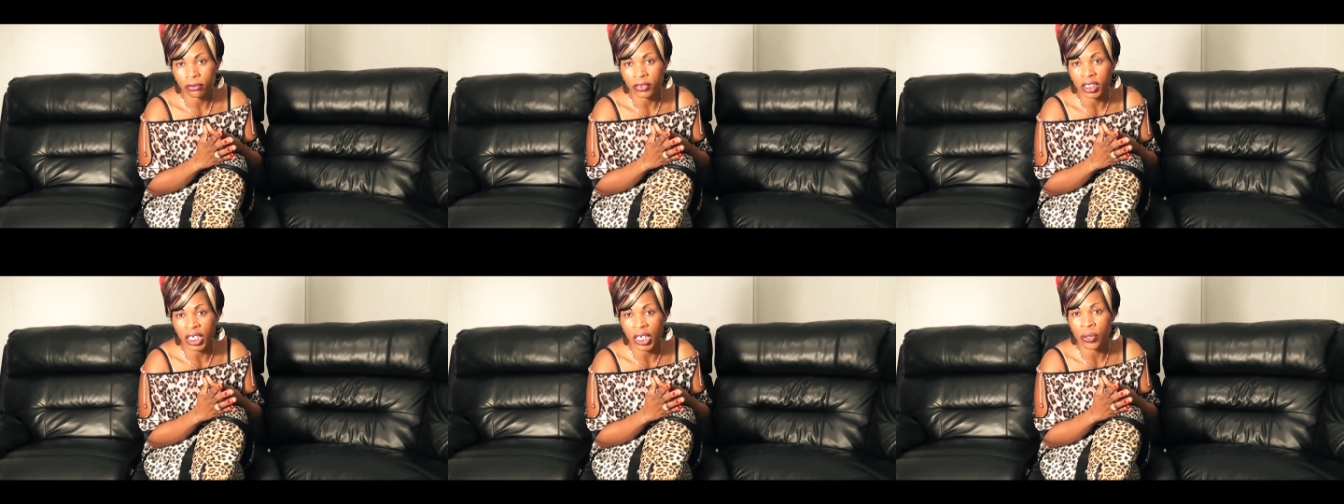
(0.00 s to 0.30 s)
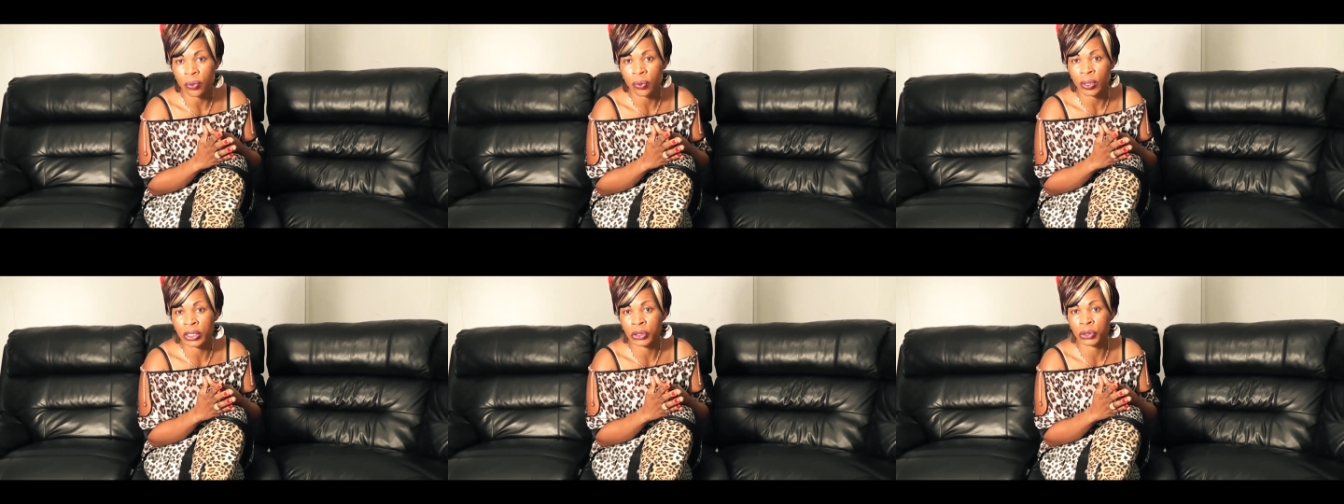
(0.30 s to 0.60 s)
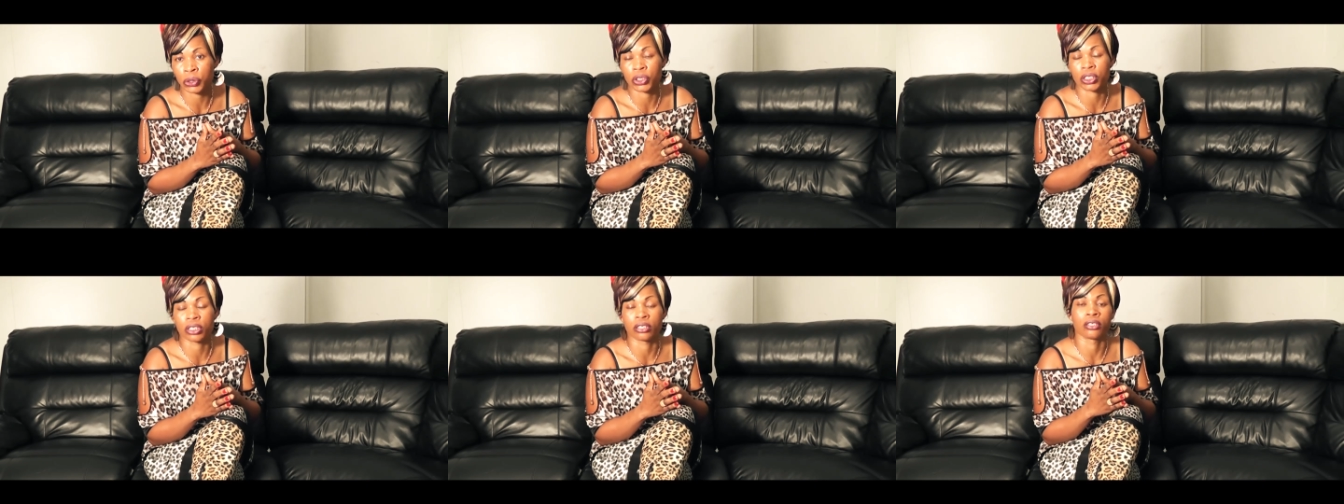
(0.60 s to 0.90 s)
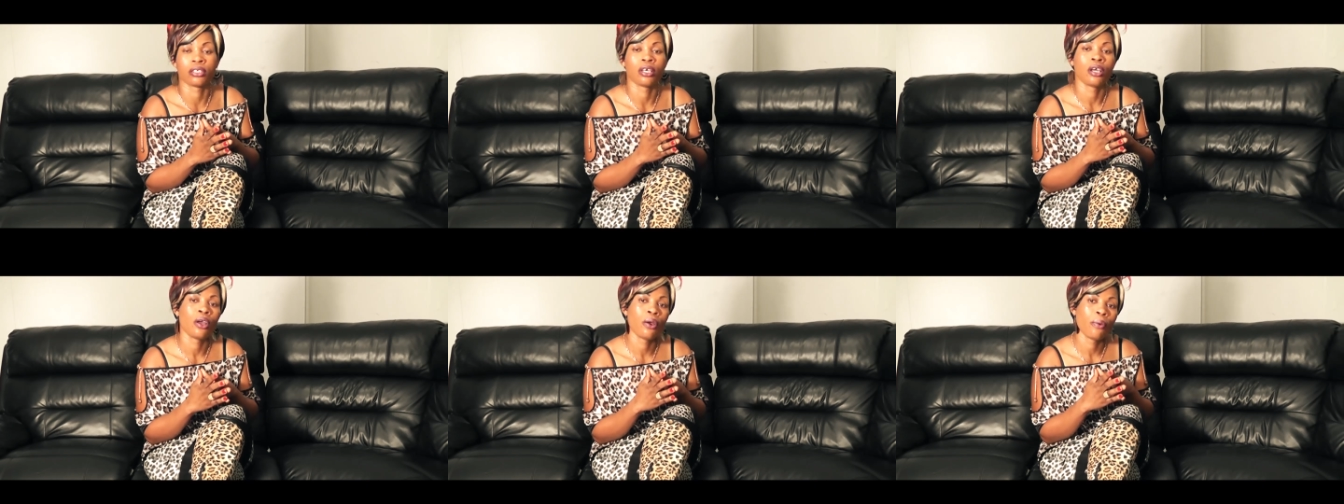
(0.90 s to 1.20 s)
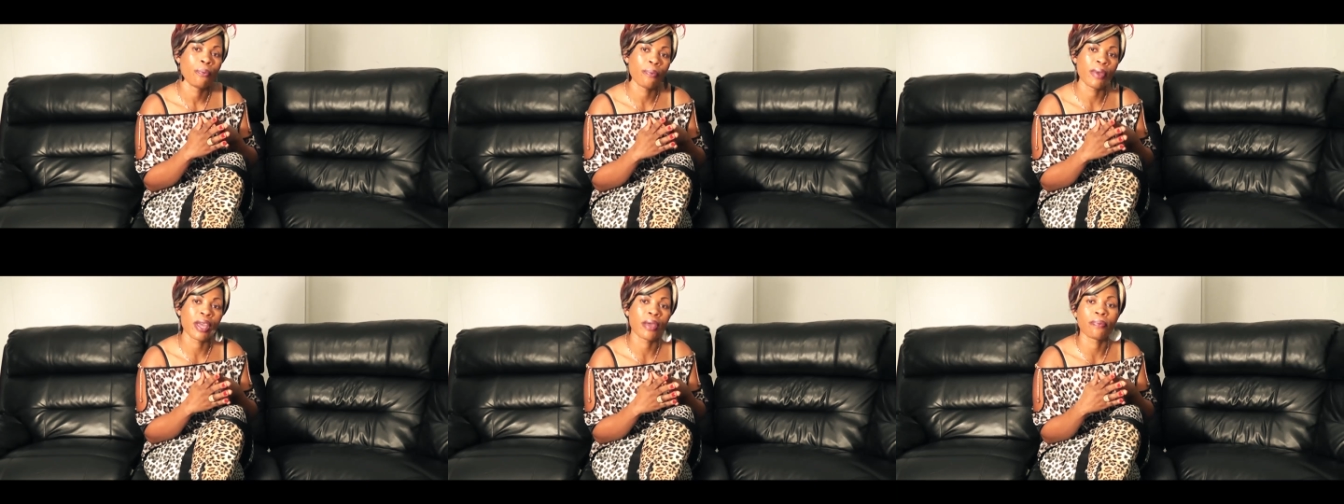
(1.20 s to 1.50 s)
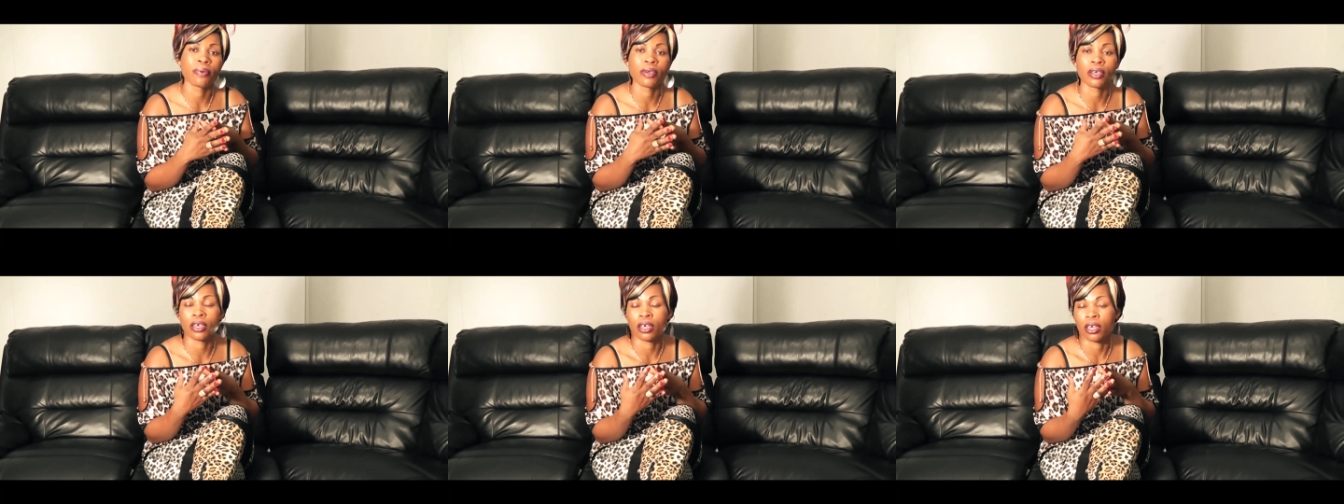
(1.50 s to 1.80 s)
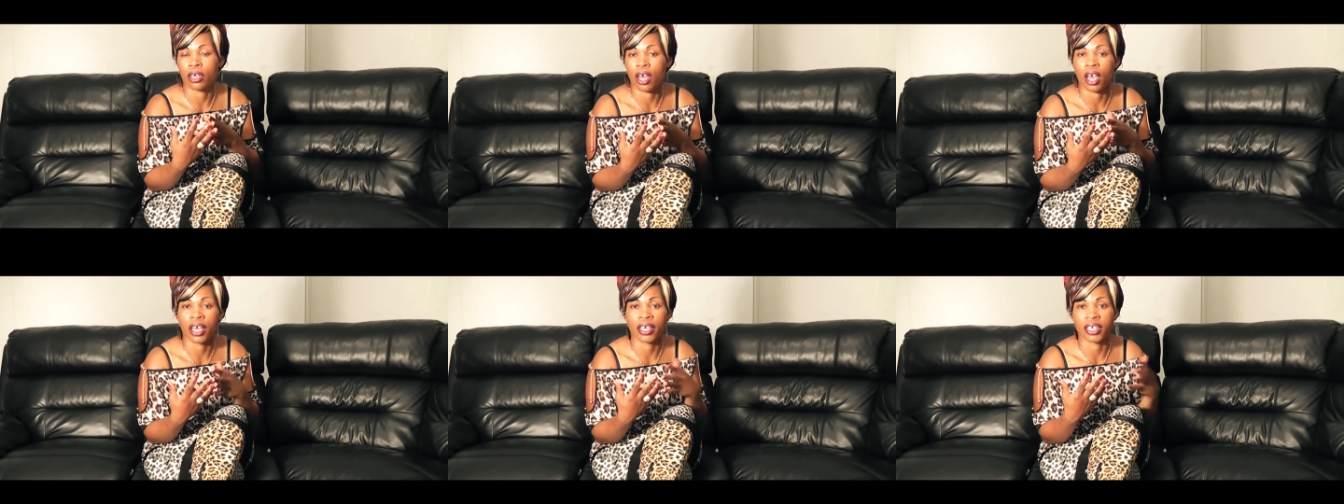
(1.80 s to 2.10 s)
direction.
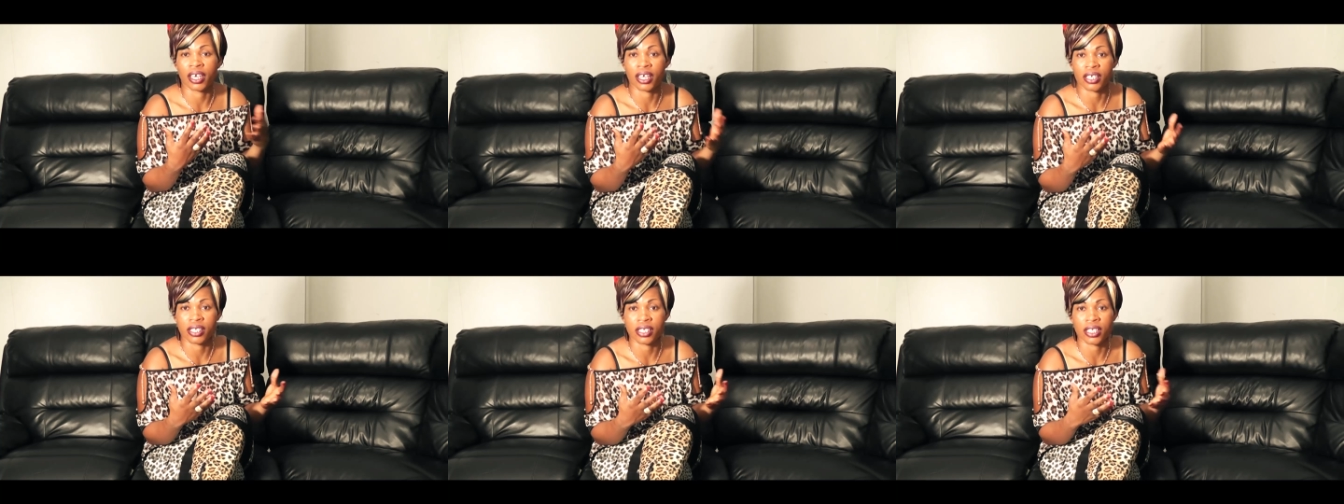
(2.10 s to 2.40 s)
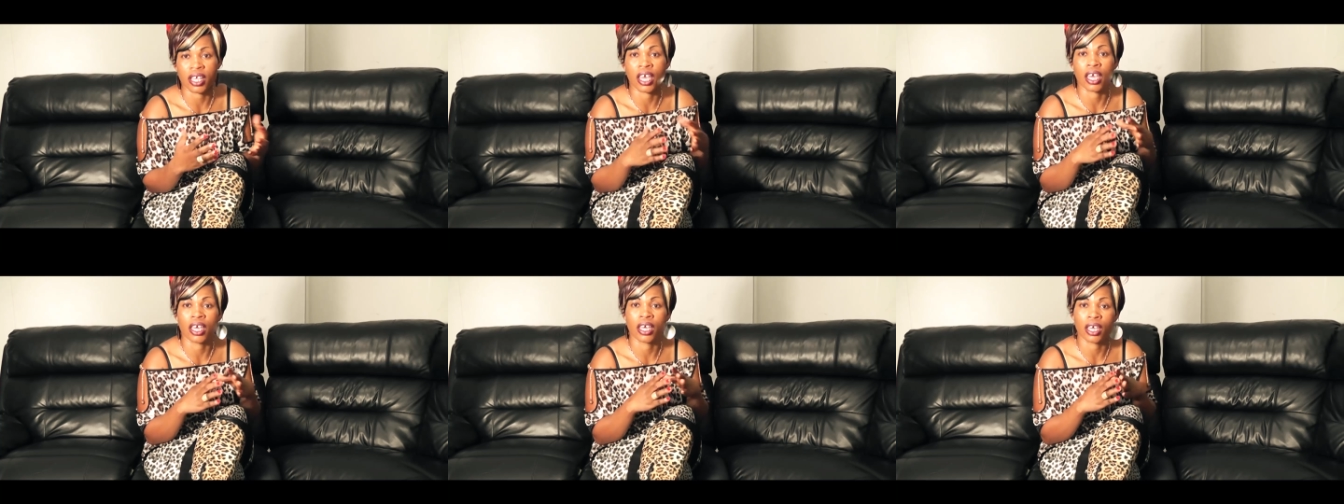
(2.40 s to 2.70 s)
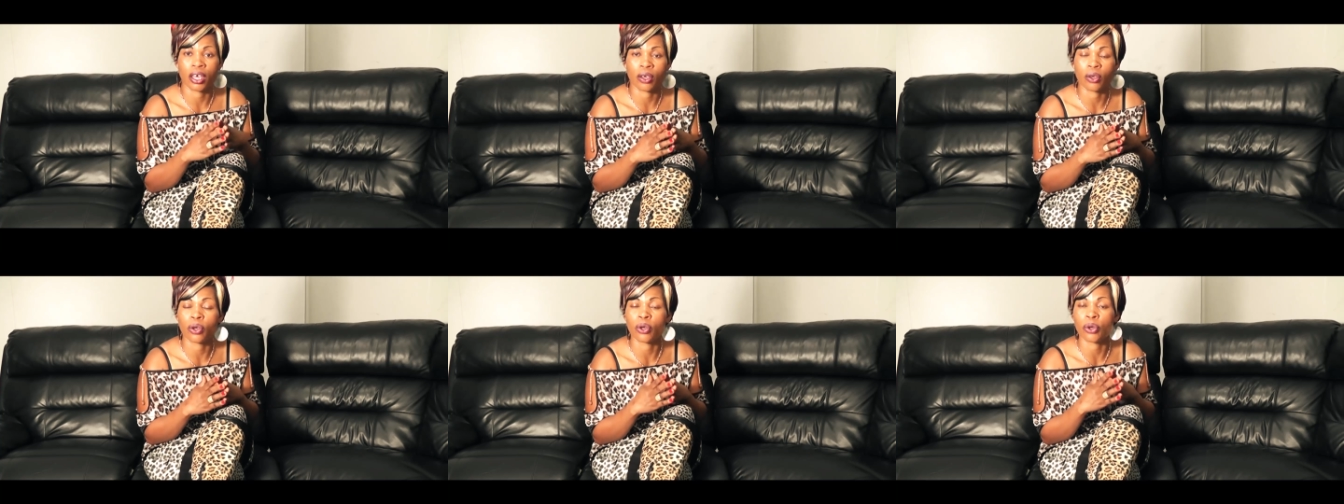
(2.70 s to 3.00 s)
Maybe I can say